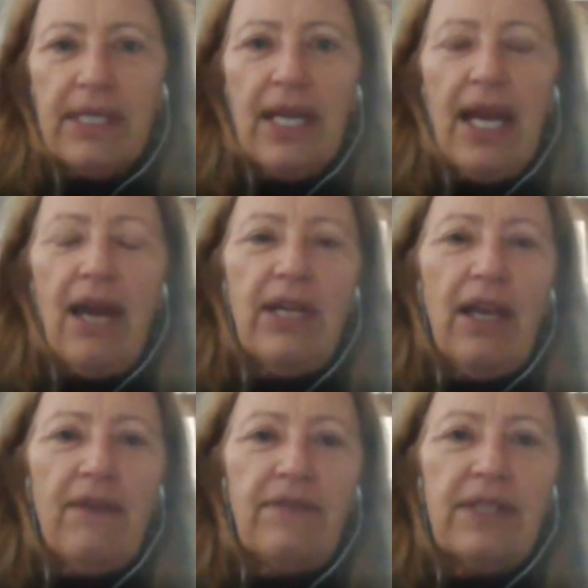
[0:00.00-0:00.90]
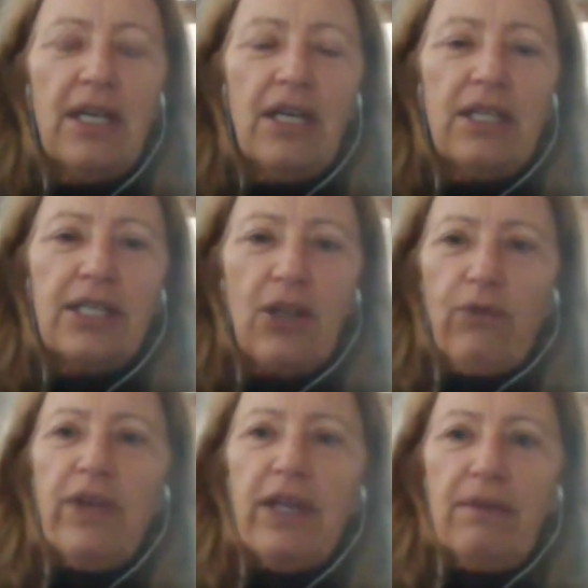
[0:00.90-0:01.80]
and how he loves
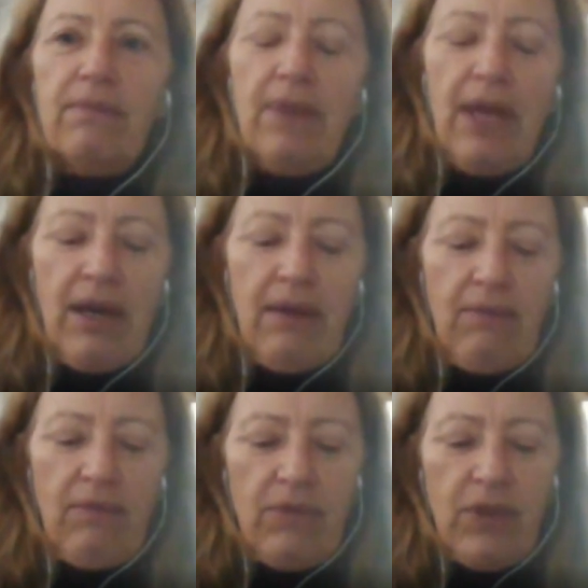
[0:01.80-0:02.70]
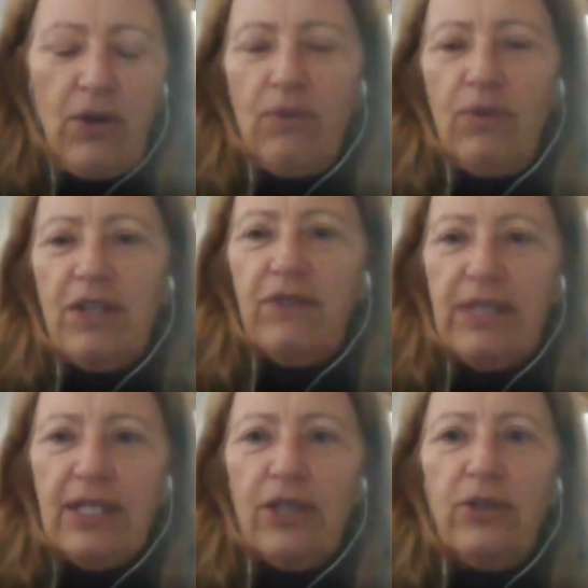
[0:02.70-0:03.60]
solving them, with different
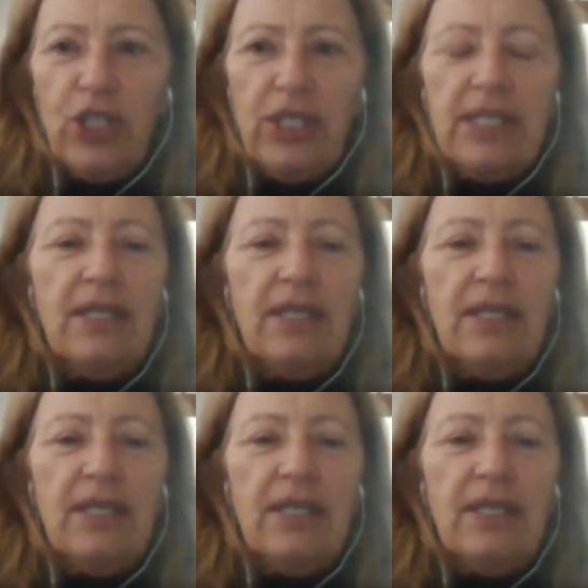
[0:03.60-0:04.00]
solutions.